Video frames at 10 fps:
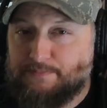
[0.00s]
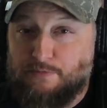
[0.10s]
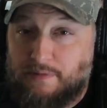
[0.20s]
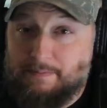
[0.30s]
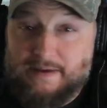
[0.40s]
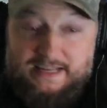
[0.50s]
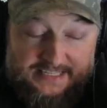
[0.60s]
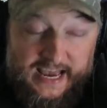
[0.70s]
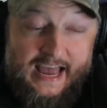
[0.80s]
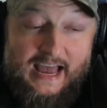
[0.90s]
or maybe
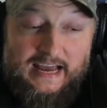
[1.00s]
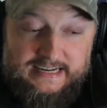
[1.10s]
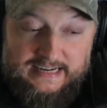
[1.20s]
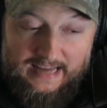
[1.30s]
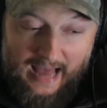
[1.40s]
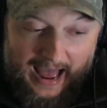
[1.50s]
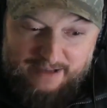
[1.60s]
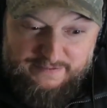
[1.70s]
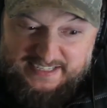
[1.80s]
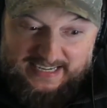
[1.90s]
it's
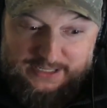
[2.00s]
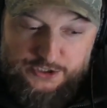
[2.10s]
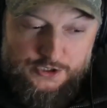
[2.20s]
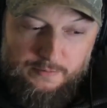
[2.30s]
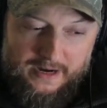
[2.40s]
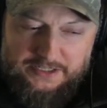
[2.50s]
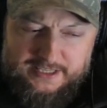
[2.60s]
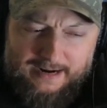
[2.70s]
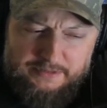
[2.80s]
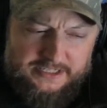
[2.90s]
I've seen so much
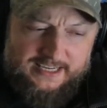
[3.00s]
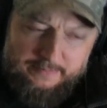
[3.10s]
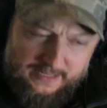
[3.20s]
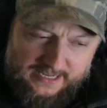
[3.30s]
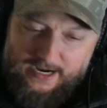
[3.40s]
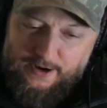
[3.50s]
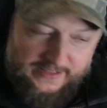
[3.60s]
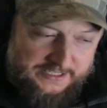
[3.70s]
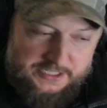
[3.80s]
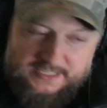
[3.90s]
that I'm just going to be like, oh,
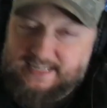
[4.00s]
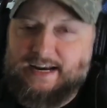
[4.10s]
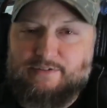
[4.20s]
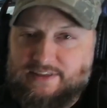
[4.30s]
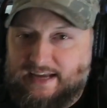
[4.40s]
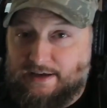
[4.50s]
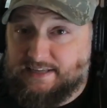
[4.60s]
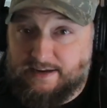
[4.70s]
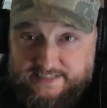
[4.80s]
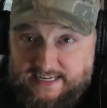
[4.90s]
that's just like everything else
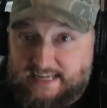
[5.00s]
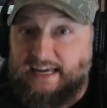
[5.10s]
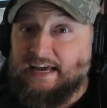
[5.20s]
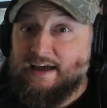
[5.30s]
I've seen.